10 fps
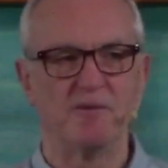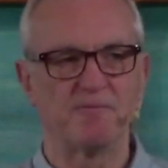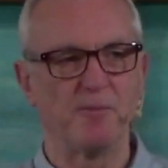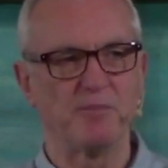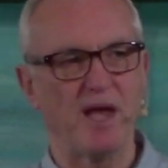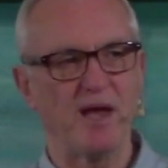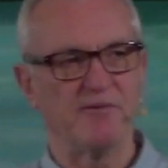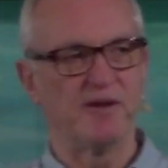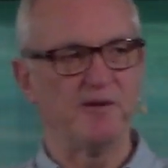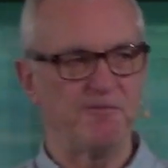from the
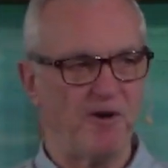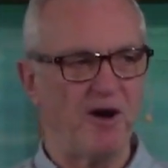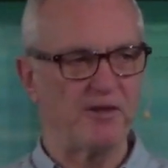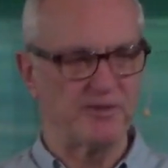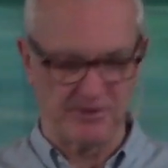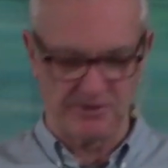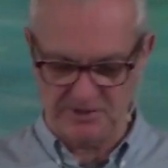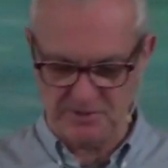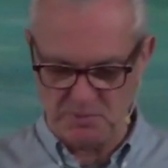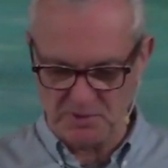Heavenly
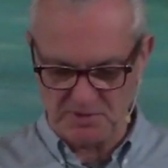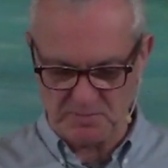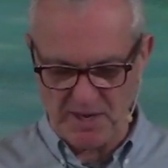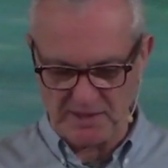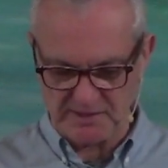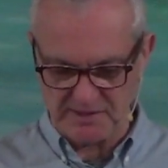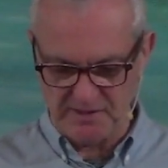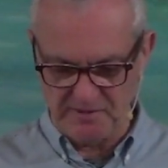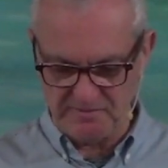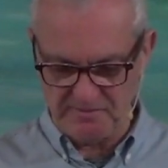Father's perspective.